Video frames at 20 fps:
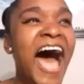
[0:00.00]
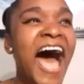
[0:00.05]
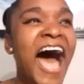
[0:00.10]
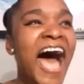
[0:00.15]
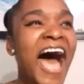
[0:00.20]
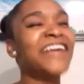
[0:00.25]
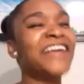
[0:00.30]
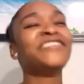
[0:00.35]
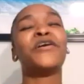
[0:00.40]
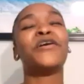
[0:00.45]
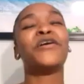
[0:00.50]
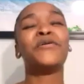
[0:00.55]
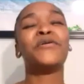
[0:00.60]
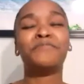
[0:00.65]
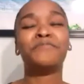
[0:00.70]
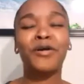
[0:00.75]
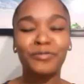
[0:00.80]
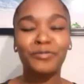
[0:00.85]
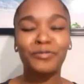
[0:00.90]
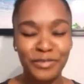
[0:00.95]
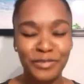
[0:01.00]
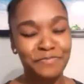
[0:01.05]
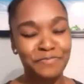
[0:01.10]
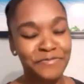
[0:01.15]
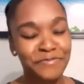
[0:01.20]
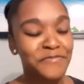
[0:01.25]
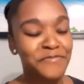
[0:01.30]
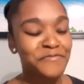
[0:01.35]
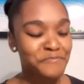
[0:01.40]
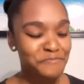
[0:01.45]
I know most
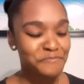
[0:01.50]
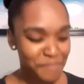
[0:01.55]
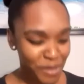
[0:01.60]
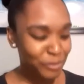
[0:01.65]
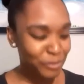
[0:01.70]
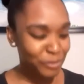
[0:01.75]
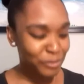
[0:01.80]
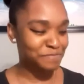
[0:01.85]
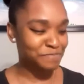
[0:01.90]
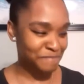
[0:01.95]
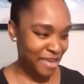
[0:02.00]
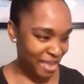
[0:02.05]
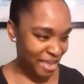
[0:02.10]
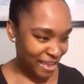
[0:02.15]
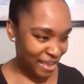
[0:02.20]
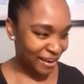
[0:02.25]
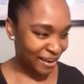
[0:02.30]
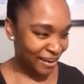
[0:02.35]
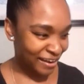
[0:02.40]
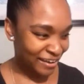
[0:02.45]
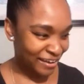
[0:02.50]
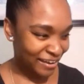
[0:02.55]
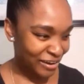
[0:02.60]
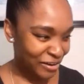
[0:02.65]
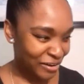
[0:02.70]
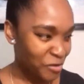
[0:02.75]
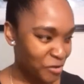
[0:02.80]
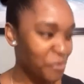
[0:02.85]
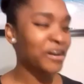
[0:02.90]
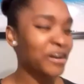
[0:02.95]
most men,
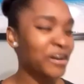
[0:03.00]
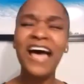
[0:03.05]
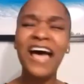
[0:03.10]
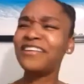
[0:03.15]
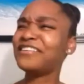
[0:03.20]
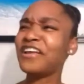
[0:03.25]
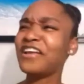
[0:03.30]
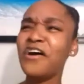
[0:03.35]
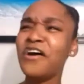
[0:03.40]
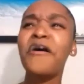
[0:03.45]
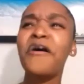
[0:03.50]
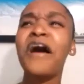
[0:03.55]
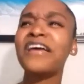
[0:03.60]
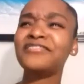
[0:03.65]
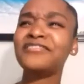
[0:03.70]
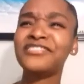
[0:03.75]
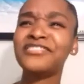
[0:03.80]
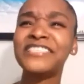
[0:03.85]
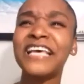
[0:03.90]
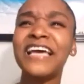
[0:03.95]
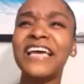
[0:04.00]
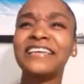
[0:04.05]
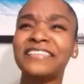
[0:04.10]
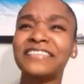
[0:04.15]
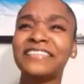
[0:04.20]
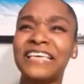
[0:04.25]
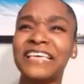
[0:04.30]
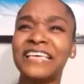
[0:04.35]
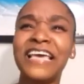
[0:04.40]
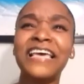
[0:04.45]
or I don't know, i am saying
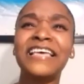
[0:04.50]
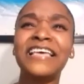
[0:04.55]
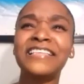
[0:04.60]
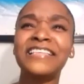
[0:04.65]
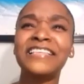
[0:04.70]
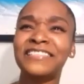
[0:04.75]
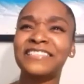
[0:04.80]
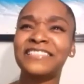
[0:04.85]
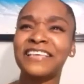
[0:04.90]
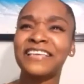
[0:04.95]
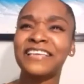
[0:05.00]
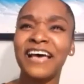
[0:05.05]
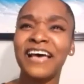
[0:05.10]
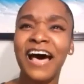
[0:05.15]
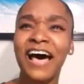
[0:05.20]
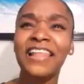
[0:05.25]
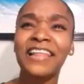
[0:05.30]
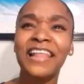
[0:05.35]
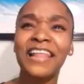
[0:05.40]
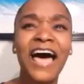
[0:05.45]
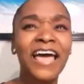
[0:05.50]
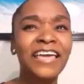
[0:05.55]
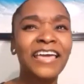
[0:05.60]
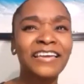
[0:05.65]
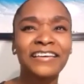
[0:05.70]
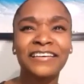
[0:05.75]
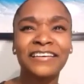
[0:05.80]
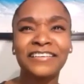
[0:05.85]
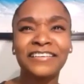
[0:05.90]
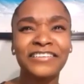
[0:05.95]
kids
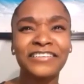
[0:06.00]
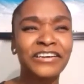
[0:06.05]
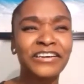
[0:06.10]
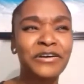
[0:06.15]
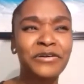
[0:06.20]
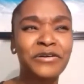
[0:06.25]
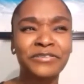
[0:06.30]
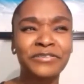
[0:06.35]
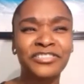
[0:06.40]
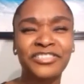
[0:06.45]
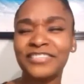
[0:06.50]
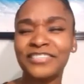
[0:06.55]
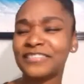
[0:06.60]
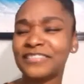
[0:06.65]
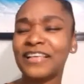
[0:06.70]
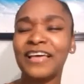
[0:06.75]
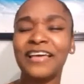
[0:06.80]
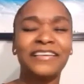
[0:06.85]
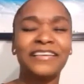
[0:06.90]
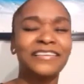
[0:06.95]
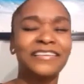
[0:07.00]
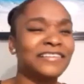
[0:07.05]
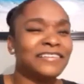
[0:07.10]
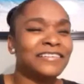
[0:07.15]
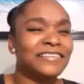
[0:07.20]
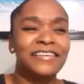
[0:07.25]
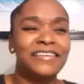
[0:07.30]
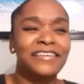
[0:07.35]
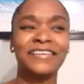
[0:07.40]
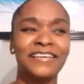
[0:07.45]
alike. You know, it's just like
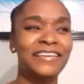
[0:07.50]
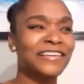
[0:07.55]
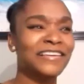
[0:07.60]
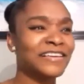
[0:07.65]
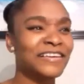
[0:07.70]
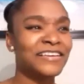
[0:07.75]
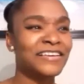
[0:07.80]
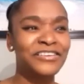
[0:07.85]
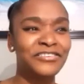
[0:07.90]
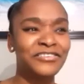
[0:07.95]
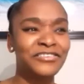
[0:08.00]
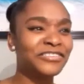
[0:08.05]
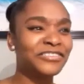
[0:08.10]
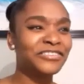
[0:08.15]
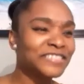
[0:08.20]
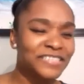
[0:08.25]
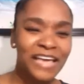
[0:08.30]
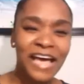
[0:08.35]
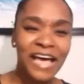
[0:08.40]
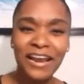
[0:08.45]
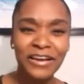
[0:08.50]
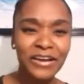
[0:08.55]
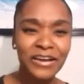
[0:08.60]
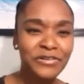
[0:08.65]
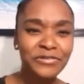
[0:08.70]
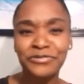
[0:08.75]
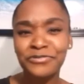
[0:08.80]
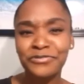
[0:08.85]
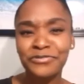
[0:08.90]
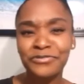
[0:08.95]
you just got to
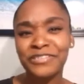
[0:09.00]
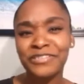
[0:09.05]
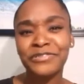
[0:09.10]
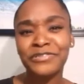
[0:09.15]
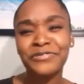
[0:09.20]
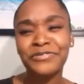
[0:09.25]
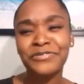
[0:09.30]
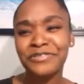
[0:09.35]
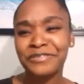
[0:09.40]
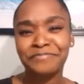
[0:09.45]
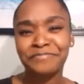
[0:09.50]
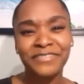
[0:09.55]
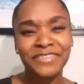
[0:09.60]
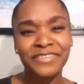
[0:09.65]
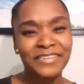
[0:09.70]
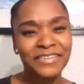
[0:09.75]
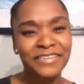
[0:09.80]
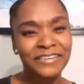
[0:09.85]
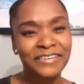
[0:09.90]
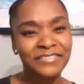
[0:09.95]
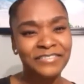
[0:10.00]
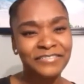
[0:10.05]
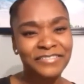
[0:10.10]
go through the storm. You know.